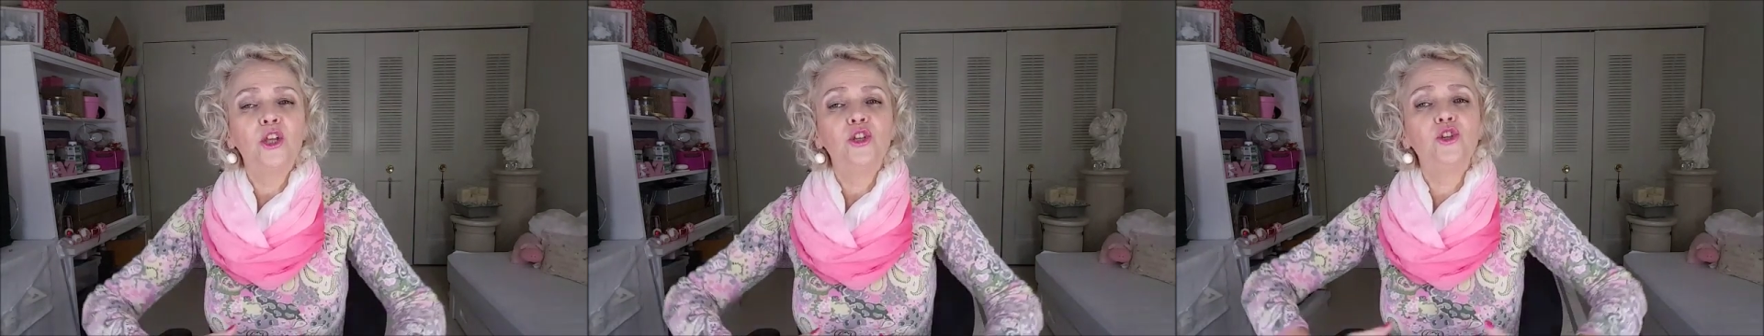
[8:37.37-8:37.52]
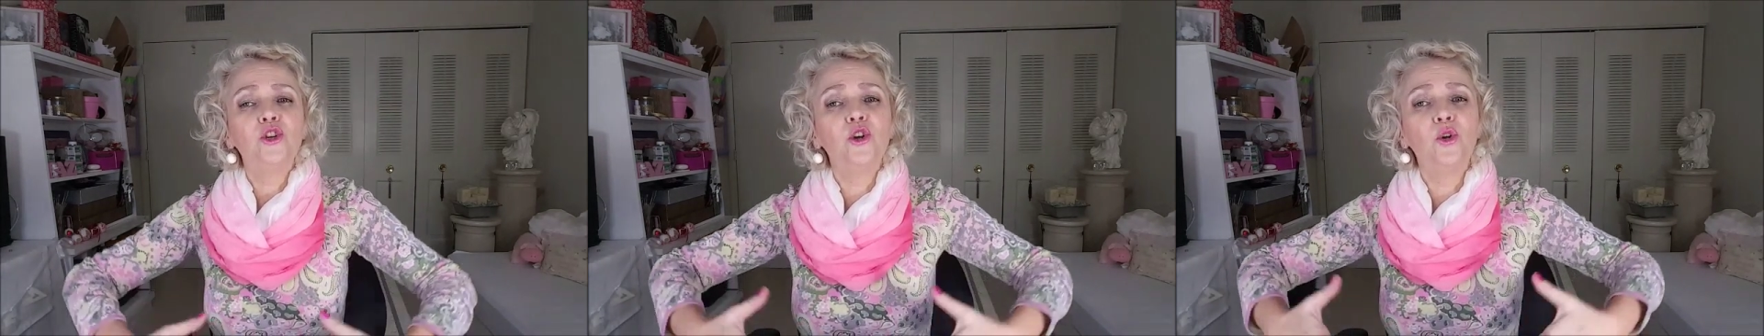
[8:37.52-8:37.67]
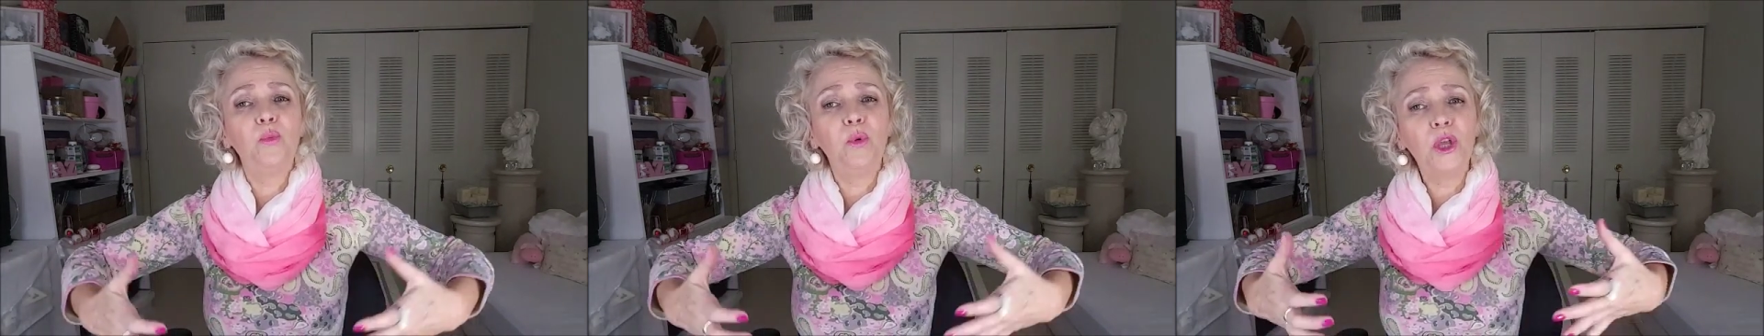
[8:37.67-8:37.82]

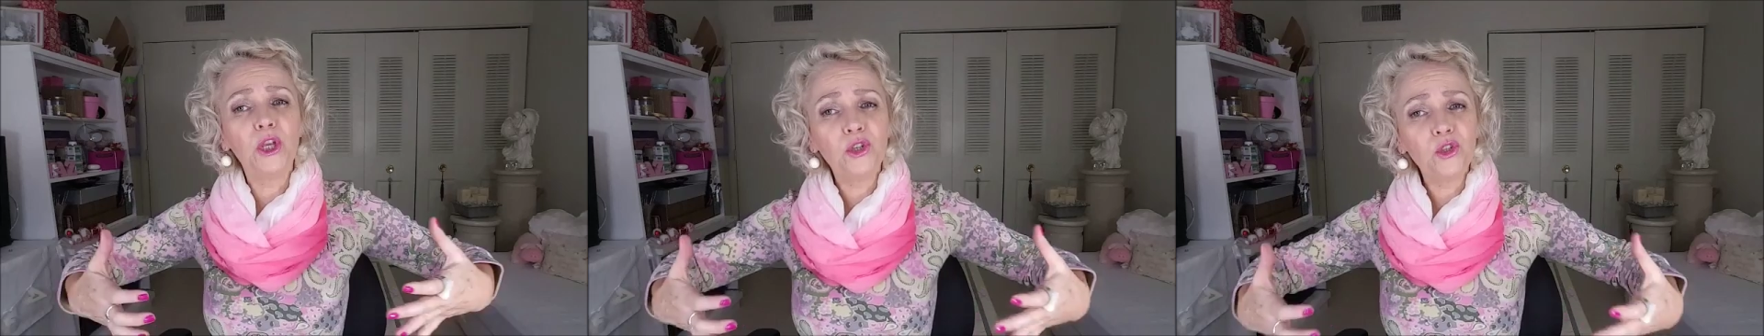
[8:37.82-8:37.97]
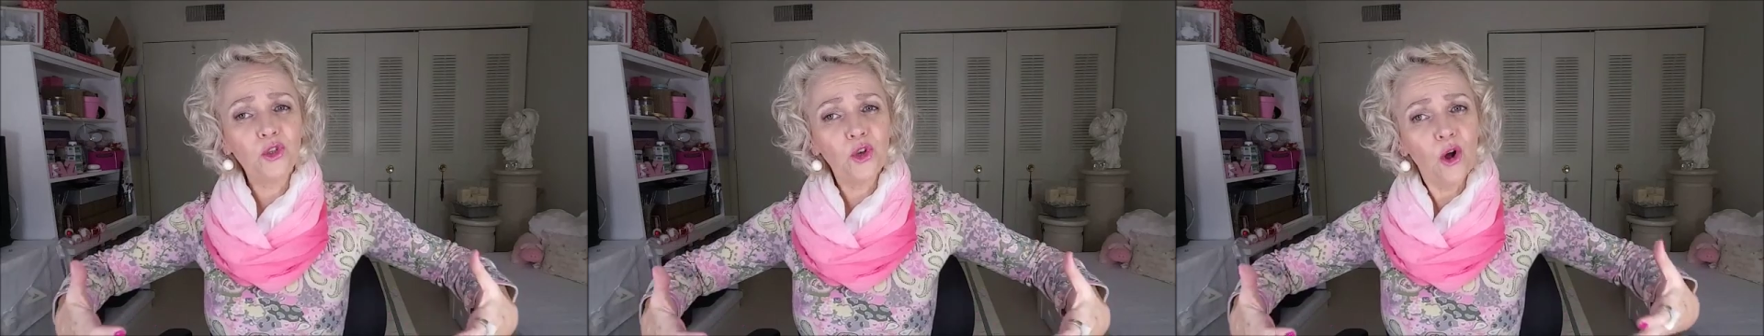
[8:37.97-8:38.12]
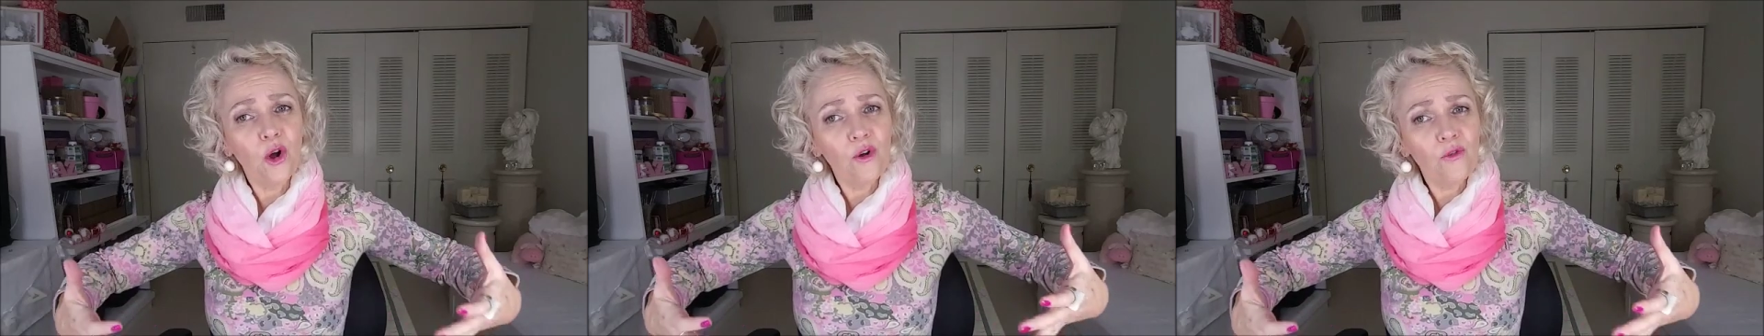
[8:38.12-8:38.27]
to be
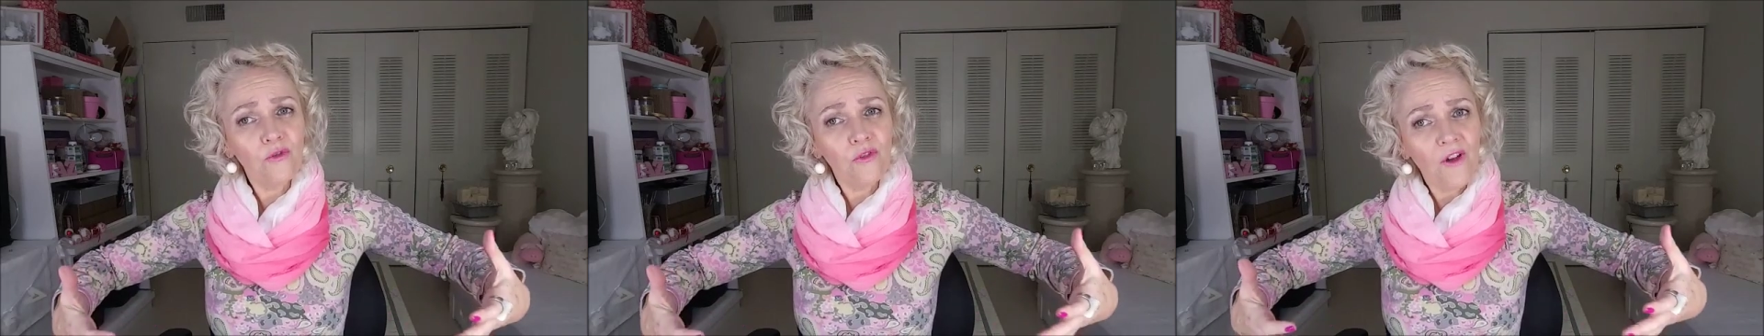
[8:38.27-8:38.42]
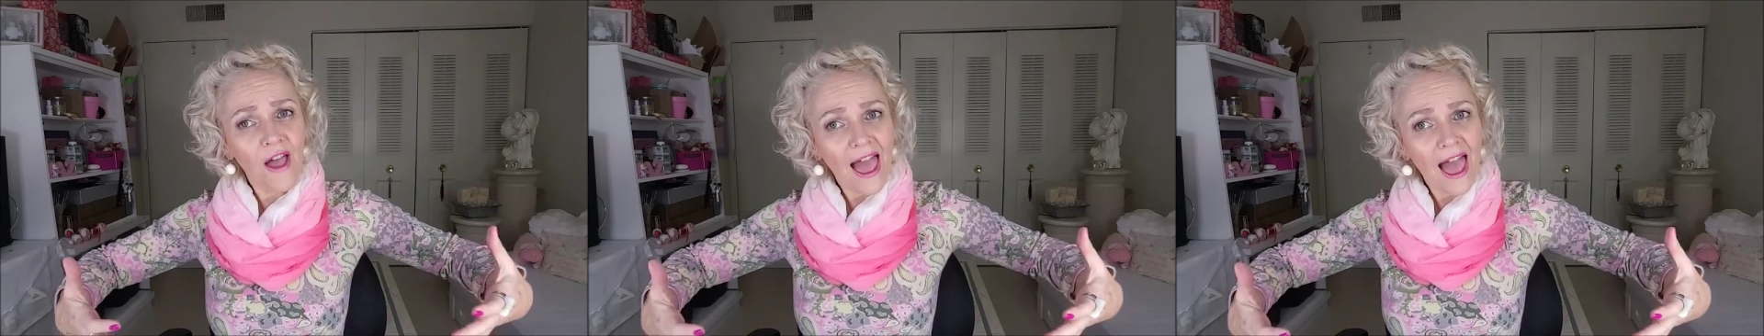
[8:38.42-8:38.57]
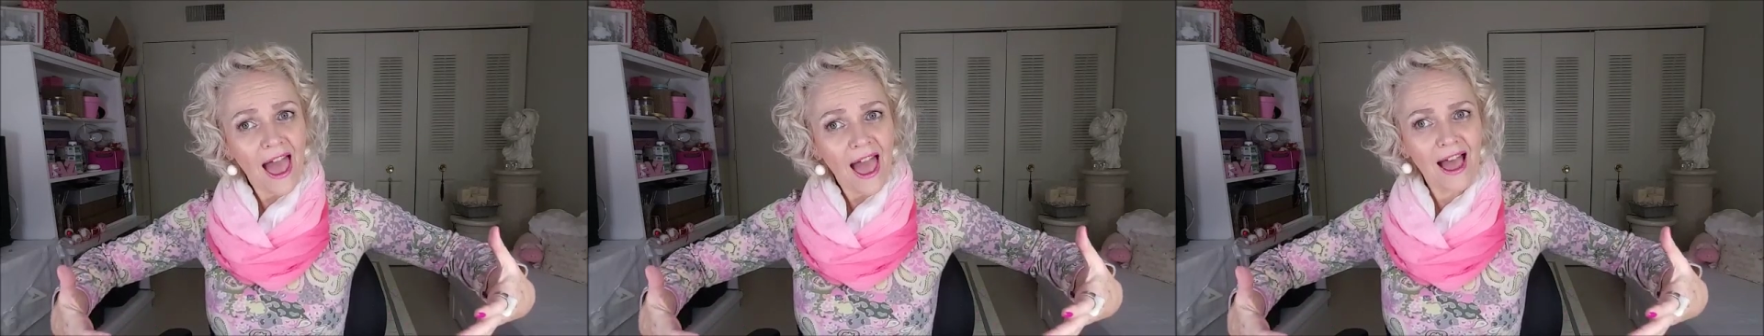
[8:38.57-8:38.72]
so
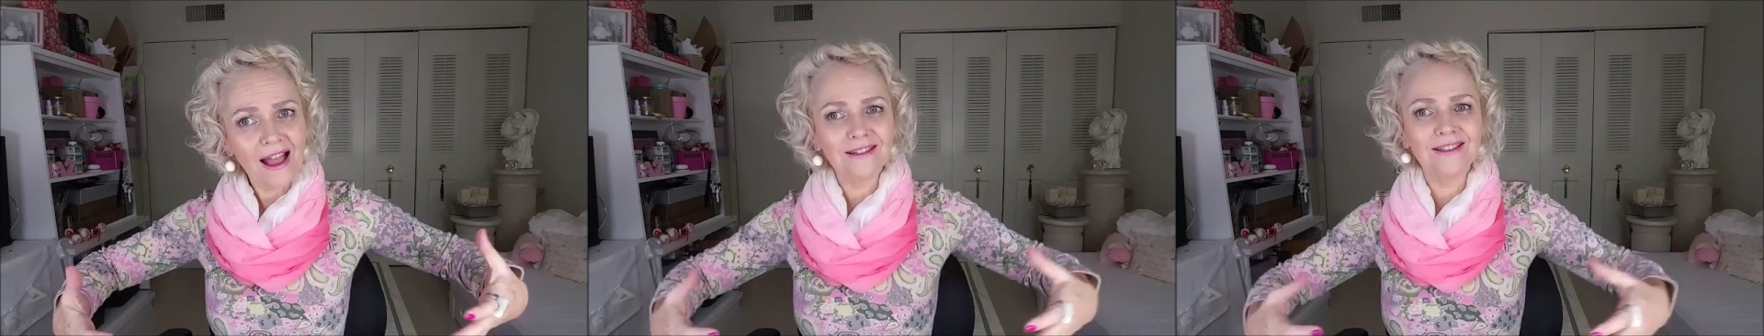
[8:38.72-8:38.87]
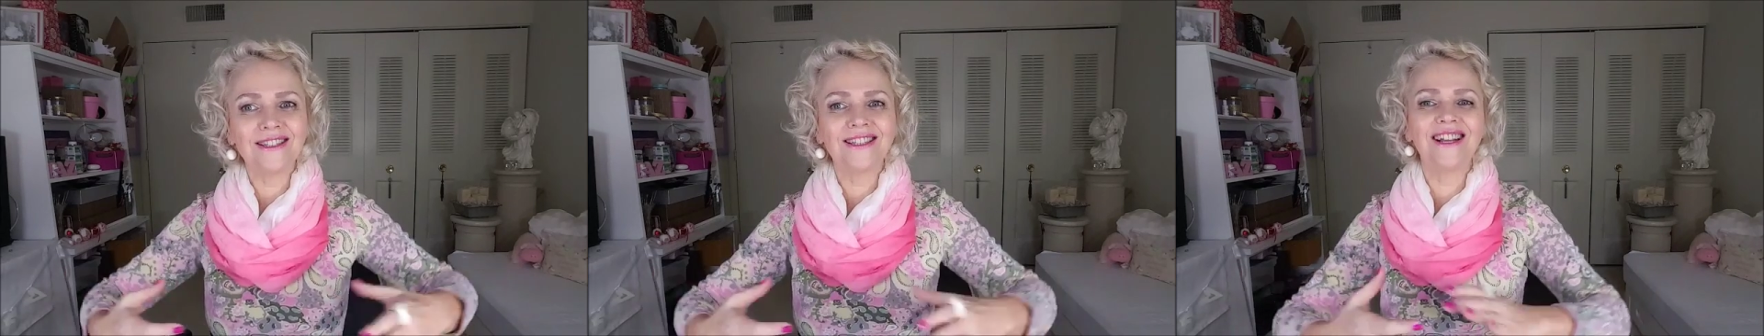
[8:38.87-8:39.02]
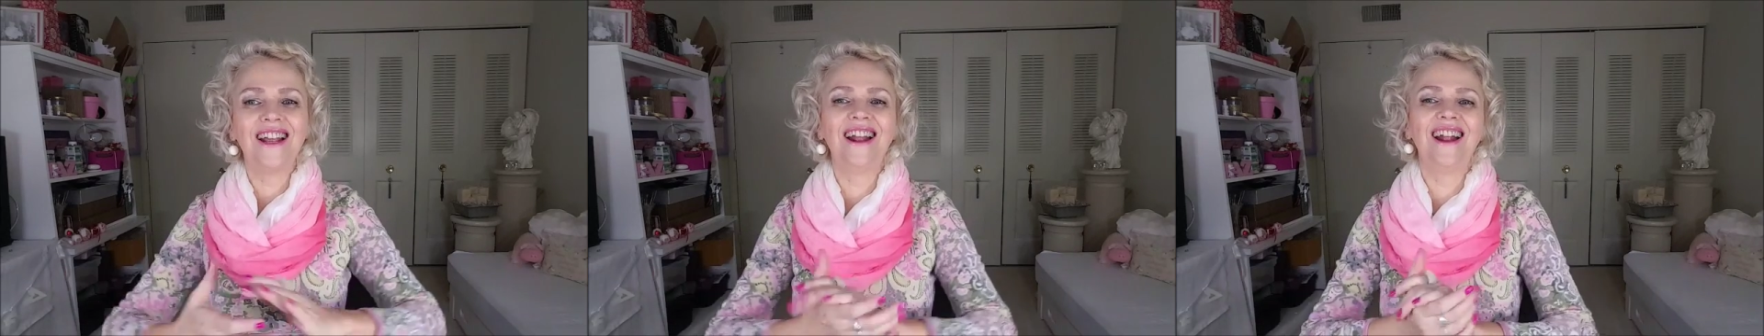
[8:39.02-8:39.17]

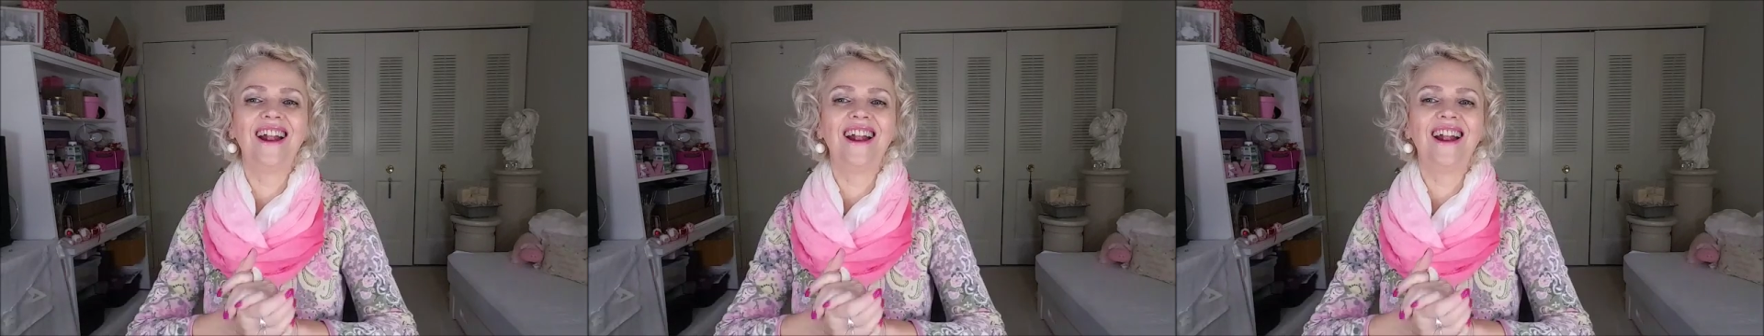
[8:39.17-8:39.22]
fat.